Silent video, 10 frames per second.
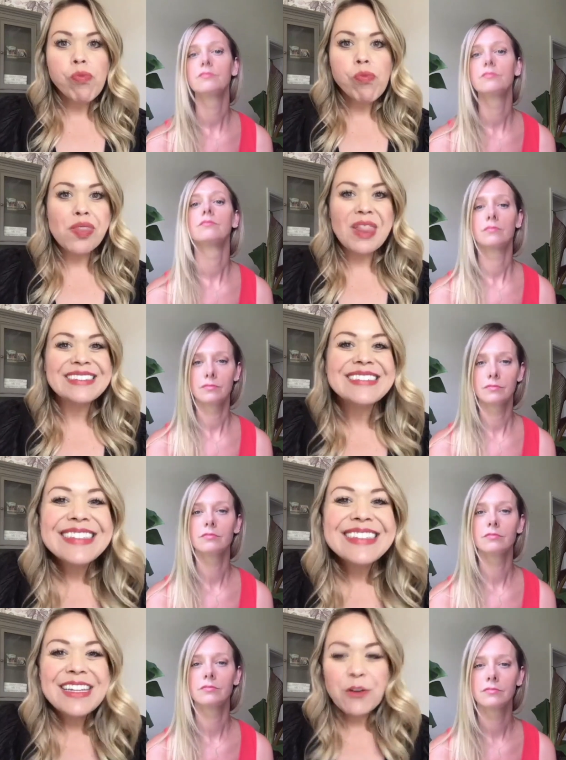Speaker 1: Mm.
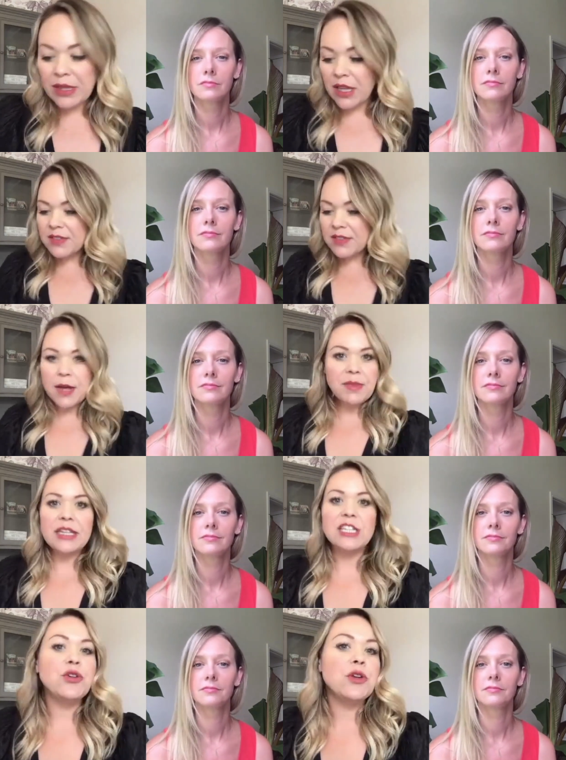We love something
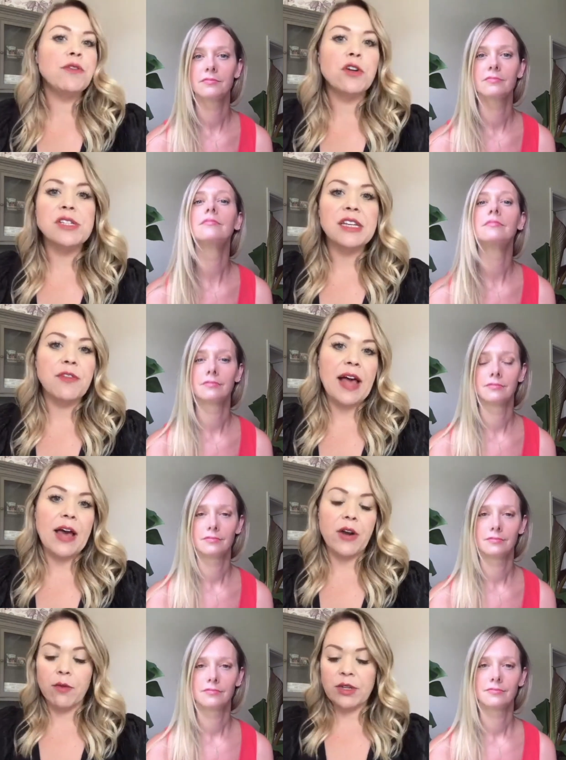that's universally
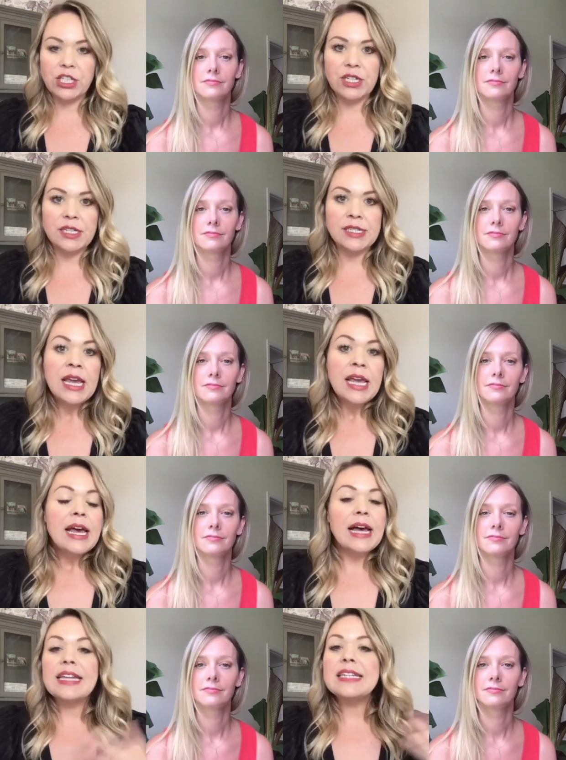flattering, which is
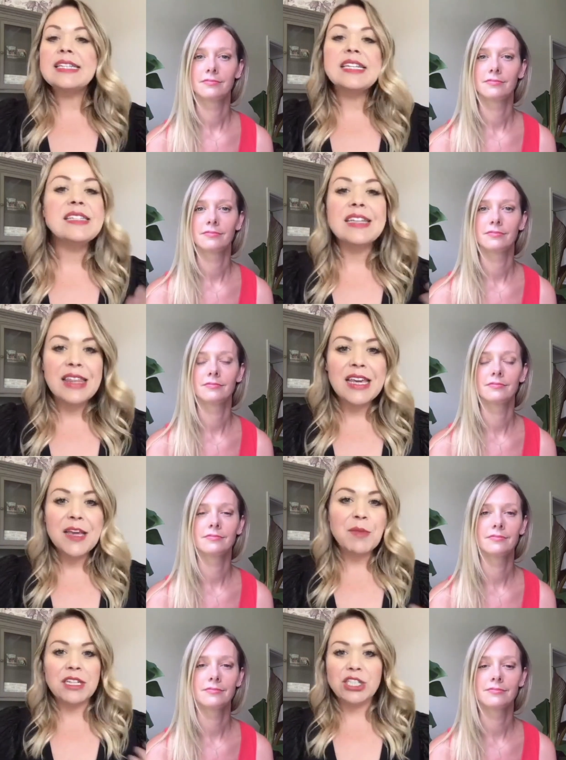a consistent theme
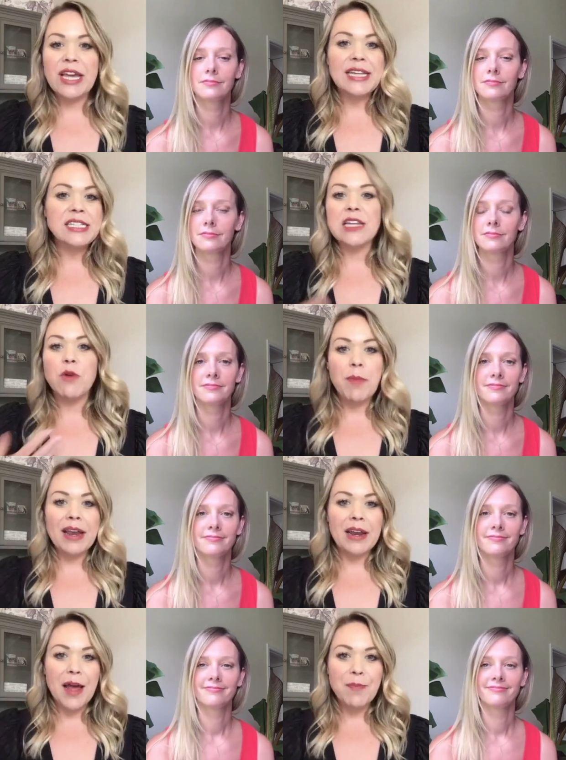in the shades that Rebecca
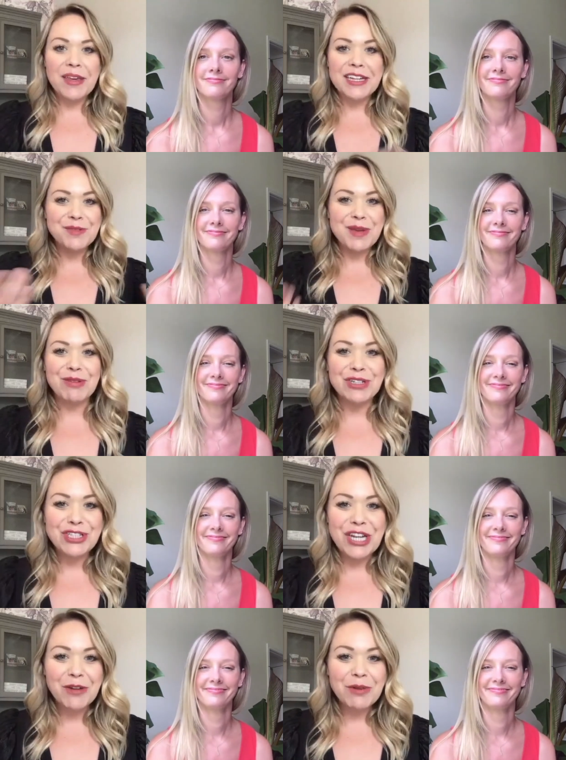and I picked to be able to
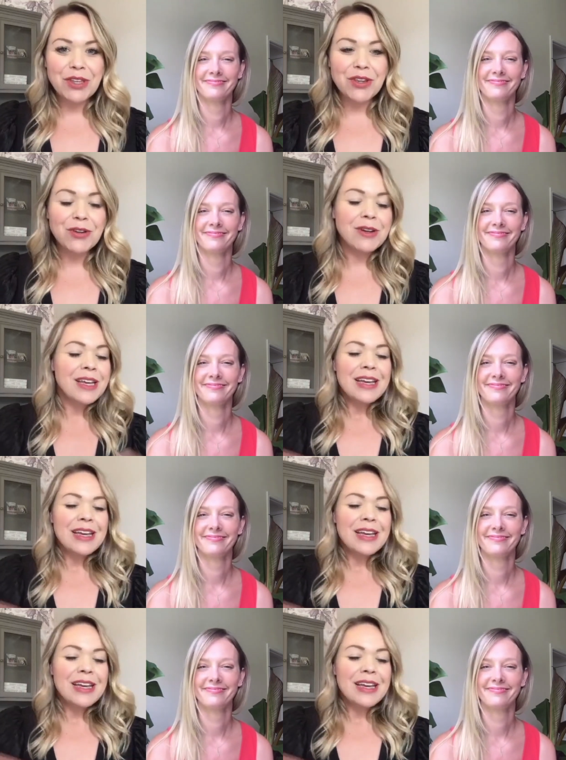share with you